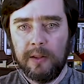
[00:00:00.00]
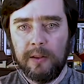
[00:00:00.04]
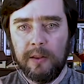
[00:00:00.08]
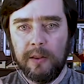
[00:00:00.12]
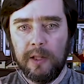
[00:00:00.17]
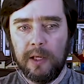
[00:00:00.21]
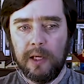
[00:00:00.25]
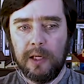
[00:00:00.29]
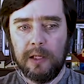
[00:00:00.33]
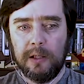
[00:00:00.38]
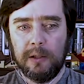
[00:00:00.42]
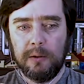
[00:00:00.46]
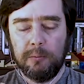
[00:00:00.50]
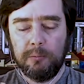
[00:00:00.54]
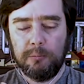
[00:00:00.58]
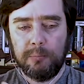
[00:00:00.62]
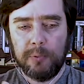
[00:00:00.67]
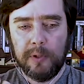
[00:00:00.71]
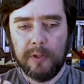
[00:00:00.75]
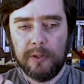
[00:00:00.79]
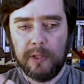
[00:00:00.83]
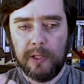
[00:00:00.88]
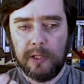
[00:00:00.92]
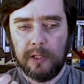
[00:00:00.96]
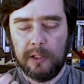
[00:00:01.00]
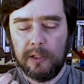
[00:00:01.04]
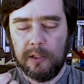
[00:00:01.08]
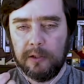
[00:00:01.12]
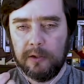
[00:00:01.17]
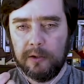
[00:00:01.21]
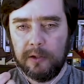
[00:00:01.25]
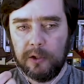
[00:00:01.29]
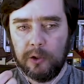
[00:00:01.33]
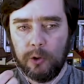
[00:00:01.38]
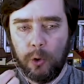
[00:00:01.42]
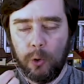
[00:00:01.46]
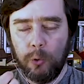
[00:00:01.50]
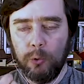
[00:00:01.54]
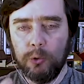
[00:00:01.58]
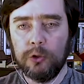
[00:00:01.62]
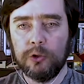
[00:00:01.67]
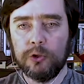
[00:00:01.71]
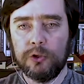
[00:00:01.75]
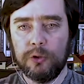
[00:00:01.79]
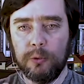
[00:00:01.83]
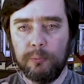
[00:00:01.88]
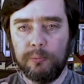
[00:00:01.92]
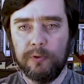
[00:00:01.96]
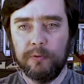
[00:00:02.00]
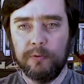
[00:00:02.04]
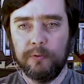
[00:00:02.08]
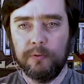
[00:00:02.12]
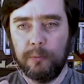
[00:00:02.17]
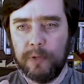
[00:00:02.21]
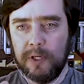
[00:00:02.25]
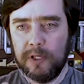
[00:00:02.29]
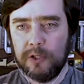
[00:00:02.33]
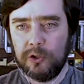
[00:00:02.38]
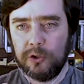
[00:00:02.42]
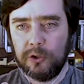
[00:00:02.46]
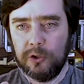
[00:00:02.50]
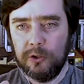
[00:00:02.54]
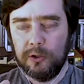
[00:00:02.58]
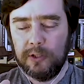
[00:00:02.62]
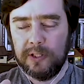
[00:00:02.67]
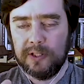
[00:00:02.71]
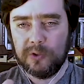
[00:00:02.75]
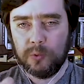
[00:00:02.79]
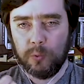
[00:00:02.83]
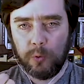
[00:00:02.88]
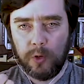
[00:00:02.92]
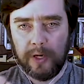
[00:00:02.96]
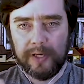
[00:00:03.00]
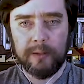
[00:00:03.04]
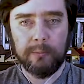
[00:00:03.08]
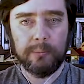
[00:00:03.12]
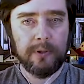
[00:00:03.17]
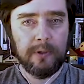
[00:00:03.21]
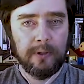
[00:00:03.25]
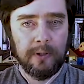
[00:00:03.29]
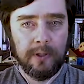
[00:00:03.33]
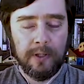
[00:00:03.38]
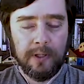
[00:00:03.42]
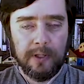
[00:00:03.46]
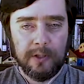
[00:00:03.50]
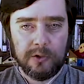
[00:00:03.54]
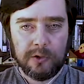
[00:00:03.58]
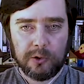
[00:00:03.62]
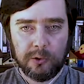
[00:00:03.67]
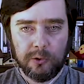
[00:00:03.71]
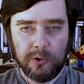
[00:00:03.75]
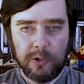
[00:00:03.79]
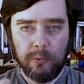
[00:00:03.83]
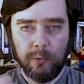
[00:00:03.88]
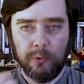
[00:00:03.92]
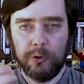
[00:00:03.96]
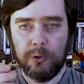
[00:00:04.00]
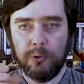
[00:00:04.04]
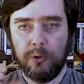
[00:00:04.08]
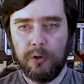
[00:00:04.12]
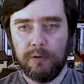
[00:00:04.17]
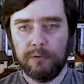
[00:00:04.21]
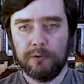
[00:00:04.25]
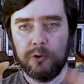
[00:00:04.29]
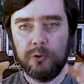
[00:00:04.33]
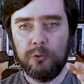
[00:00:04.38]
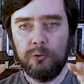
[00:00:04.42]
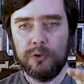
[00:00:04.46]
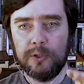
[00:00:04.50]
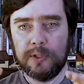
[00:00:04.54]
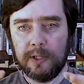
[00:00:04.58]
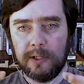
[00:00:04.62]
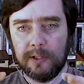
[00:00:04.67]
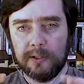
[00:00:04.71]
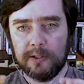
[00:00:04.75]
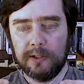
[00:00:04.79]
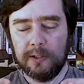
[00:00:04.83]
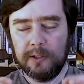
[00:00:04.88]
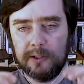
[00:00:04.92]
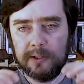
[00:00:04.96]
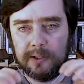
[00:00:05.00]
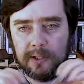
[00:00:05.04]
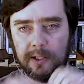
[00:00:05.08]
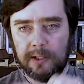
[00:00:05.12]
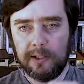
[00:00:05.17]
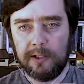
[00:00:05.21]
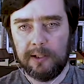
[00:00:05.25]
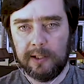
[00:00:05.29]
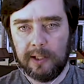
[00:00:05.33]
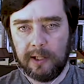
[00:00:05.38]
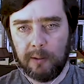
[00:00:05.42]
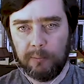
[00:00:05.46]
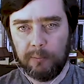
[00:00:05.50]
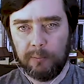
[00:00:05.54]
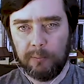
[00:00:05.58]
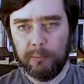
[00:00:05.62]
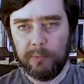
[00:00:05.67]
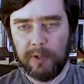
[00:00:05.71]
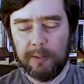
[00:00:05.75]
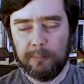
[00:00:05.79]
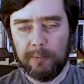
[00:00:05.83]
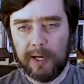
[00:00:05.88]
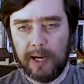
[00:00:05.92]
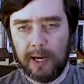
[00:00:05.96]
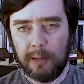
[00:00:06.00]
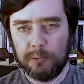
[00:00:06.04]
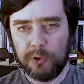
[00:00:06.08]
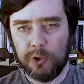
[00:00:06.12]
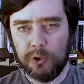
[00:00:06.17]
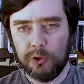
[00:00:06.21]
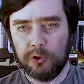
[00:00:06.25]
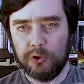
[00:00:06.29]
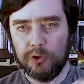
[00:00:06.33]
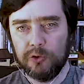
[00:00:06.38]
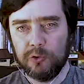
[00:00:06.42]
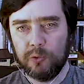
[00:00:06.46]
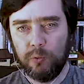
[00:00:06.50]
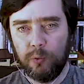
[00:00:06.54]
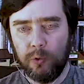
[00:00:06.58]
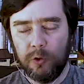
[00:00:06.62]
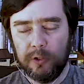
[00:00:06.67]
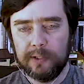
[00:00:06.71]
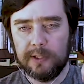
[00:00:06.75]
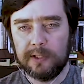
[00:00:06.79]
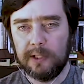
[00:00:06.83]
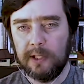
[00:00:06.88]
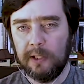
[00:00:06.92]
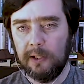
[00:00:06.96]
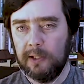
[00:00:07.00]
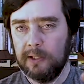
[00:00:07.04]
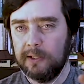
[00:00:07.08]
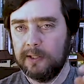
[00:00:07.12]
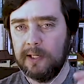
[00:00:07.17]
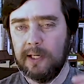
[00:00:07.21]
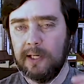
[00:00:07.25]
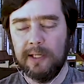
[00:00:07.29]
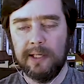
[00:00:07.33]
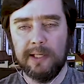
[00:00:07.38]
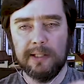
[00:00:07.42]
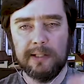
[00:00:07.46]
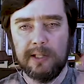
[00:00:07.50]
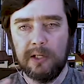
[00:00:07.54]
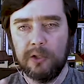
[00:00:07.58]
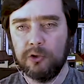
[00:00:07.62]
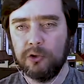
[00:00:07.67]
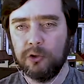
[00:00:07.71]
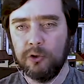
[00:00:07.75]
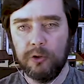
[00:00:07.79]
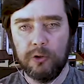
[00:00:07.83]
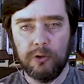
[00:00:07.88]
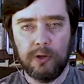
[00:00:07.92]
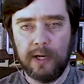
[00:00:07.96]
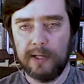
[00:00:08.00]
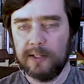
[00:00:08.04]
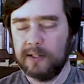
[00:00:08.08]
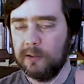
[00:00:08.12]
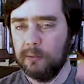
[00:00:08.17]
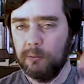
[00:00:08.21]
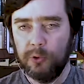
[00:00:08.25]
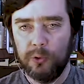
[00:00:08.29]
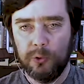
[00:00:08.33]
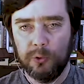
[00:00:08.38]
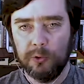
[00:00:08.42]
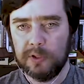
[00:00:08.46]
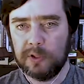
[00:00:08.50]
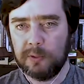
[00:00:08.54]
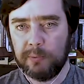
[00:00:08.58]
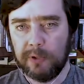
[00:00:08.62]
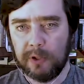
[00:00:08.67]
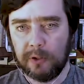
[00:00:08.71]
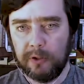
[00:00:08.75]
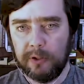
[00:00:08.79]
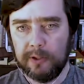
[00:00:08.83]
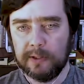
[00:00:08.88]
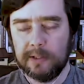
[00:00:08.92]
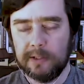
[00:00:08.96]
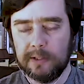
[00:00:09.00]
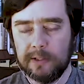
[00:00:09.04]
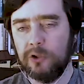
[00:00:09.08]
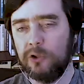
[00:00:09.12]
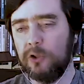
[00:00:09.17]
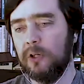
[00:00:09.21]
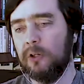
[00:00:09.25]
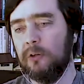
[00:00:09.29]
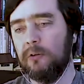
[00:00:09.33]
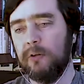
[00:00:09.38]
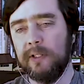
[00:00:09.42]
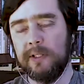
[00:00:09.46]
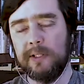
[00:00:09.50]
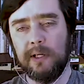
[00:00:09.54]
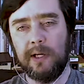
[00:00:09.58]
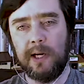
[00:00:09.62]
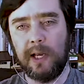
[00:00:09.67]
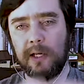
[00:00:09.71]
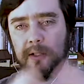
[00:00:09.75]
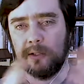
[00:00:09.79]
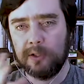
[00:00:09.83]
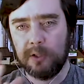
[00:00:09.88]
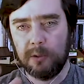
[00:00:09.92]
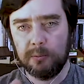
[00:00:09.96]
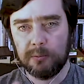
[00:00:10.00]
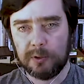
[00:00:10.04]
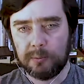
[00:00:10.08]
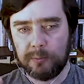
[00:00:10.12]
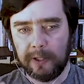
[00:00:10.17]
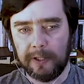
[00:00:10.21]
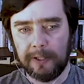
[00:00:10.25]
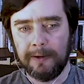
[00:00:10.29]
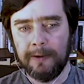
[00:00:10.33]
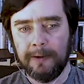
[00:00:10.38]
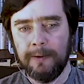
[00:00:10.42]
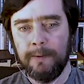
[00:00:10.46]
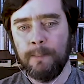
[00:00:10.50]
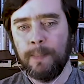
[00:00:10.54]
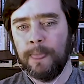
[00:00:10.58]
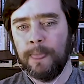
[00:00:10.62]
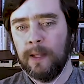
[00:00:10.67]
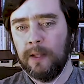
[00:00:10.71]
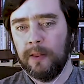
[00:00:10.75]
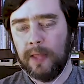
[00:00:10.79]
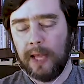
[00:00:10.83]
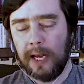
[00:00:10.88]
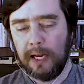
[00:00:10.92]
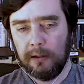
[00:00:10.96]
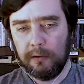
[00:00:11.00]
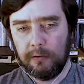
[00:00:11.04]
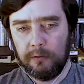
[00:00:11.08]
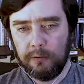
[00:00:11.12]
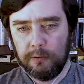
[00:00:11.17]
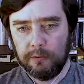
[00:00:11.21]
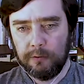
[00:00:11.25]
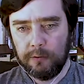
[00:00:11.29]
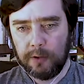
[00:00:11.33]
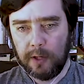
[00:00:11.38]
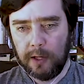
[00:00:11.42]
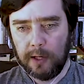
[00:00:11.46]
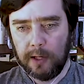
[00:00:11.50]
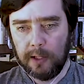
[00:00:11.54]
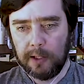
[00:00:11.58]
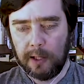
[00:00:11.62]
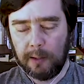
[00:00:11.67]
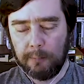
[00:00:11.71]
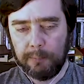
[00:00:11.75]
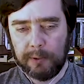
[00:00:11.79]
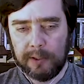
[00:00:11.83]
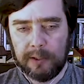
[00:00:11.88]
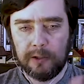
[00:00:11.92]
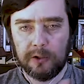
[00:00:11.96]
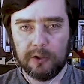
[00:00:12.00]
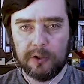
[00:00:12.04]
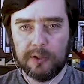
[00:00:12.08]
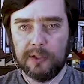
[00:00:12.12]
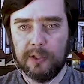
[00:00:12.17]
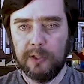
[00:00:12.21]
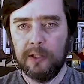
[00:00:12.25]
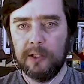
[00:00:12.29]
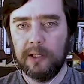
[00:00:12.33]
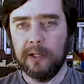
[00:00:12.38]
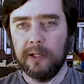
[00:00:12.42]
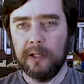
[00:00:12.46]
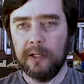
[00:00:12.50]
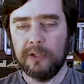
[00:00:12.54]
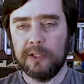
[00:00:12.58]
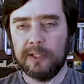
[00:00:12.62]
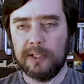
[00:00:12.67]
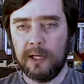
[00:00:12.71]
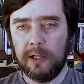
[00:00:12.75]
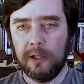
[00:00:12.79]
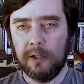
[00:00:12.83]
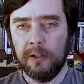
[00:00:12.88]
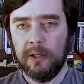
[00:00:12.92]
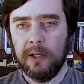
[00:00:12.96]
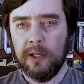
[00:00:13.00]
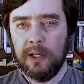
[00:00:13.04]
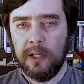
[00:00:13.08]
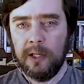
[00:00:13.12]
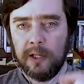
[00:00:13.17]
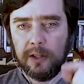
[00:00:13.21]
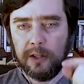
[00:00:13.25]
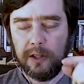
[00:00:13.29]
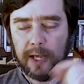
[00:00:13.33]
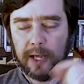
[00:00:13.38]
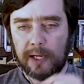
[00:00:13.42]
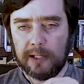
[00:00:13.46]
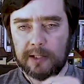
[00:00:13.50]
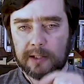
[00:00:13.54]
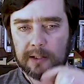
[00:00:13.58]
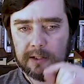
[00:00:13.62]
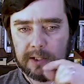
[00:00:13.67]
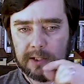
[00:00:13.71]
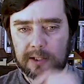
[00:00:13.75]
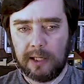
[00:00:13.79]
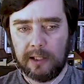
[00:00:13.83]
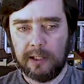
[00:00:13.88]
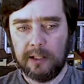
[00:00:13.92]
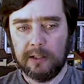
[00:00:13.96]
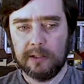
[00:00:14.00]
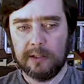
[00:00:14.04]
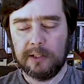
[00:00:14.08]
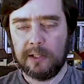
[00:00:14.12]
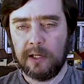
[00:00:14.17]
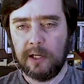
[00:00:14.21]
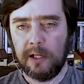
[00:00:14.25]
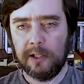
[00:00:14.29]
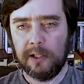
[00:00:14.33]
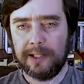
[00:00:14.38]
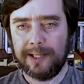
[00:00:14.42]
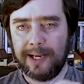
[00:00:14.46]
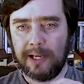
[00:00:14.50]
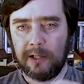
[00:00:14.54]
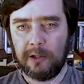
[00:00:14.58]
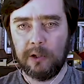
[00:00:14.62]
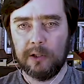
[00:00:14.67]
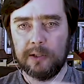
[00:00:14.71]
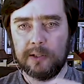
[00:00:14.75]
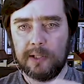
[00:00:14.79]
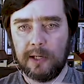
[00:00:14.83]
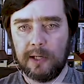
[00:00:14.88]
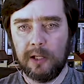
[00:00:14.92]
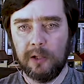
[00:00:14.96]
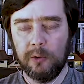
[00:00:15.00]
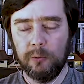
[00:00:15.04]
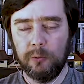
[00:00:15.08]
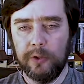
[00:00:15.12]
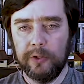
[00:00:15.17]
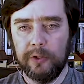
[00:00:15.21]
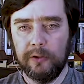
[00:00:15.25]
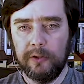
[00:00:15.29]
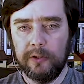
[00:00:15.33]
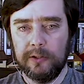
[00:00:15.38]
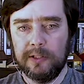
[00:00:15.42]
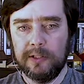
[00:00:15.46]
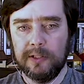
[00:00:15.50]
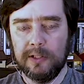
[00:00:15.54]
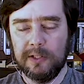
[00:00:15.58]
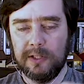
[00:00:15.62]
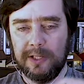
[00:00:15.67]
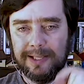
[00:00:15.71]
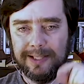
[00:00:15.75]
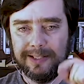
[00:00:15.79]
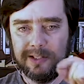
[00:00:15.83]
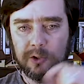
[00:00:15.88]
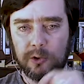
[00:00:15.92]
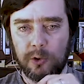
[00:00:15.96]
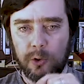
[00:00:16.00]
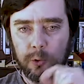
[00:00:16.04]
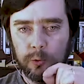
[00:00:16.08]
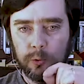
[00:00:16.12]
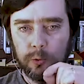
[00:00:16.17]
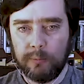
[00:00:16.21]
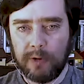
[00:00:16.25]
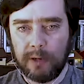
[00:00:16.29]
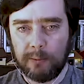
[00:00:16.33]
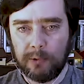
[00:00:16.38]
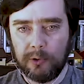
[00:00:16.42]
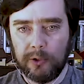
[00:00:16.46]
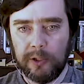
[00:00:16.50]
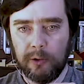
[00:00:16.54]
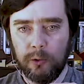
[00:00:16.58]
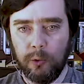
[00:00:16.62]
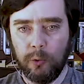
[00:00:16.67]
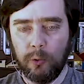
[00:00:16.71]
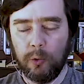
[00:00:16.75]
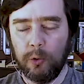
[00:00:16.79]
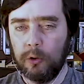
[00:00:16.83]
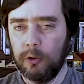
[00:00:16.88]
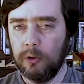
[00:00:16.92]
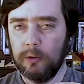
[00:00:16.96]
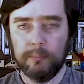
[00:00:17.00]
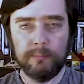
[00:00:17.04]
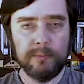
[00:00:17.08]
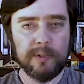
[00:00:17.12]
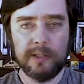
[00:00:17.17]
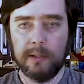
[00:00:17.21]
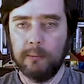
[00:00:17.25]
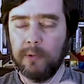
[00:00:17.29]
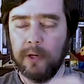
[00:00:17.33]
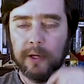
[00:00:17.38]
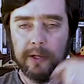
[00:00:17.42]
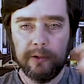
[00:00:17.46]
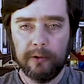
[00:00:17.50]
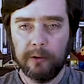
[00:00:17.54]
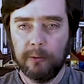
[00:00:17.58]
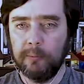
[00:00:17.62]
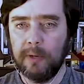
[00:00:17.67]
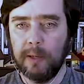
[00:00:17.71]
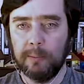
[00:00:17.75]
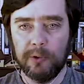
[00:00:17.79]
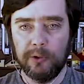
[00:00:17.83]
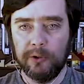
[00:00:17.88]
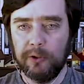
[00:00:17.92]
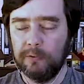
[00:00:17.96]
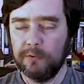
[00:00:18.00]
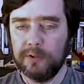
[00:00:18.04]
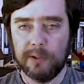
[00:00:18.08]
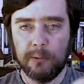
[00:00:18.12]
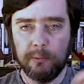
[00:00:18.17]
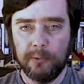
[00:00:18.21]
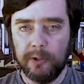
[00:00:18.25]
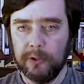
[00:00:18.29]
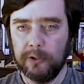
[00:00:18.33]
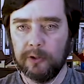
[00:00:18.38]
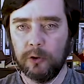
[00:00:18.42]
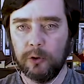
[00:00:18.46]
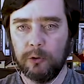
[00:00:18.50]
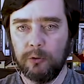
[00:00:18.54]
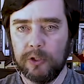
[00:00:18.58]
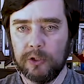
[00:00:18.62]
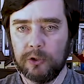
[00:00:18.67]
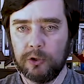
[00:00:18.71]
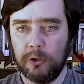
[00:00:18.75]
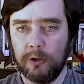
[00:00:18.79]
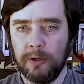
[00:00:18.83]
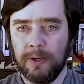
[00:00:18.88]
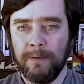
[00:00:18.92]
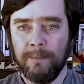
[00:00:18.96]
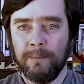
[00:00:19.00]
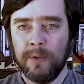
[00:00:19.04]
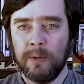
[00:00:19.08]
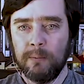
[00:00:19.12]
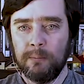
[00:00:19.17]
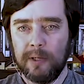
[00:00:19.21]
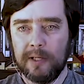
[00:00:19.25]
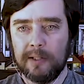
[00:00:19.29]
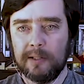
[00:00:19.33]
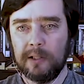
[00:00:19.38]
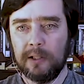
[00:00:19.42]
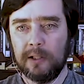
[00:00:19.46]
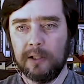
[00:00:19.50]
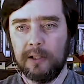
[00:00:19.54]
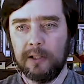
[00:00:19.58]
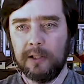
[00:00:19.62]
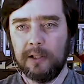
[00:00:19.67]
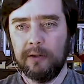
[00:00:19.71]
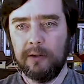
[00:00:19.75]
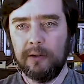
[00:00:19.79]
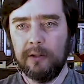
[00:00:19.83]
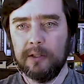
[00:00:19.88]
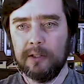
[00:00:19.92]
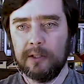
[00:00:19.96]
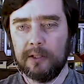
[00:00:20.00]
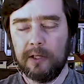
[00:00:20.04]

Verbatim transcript: they they the ownership information is wiped so that when you have two cells that are tightly coupled by gap junctions, one cell, let's say, gets injured or has some new experience, it generates a calcium spike that uh, appears in the other cell. That second cell cannot tell whether this is its own memory or some other memory of some other creature. Basically, this